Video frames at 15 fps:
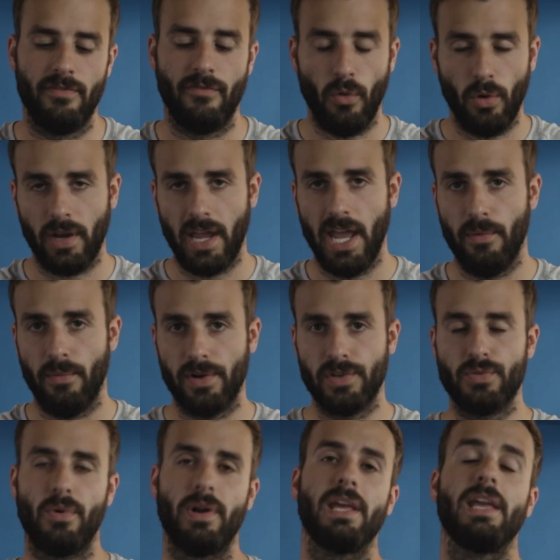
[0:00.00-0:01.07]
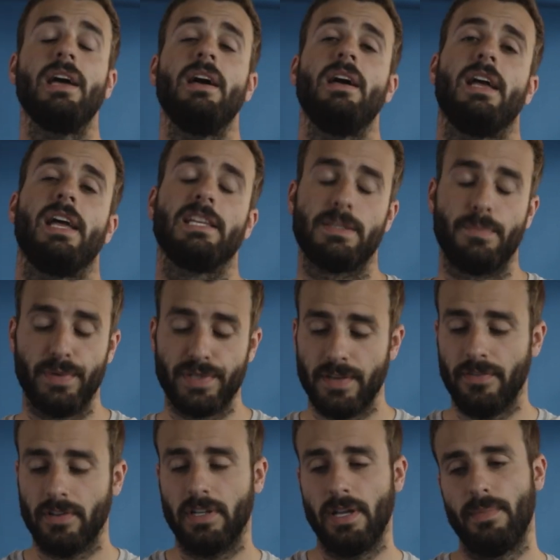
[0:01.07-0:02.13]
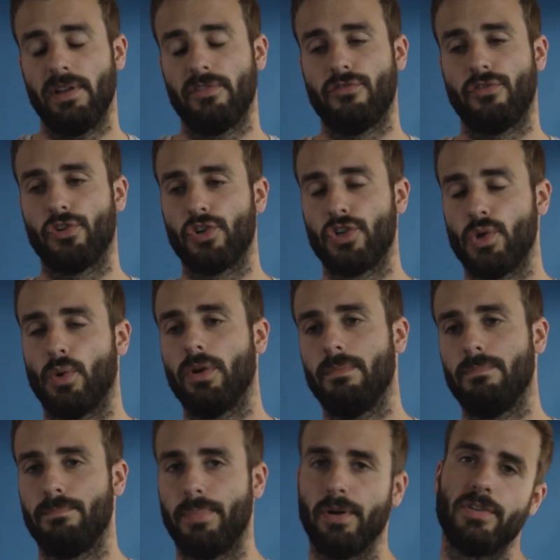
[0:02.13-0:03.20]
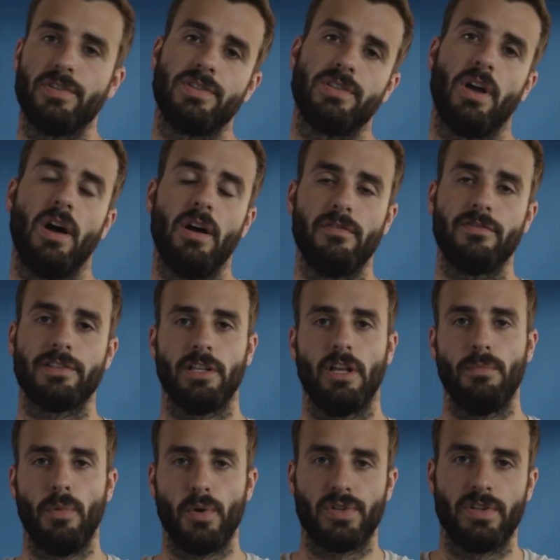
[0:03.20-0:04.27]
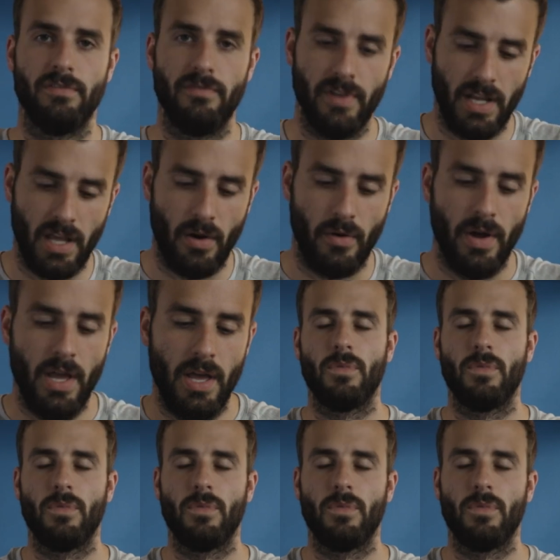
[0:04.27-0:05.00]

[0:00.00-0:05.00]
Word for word: 4K 120 is specifically meant for short bursts of slow motion video.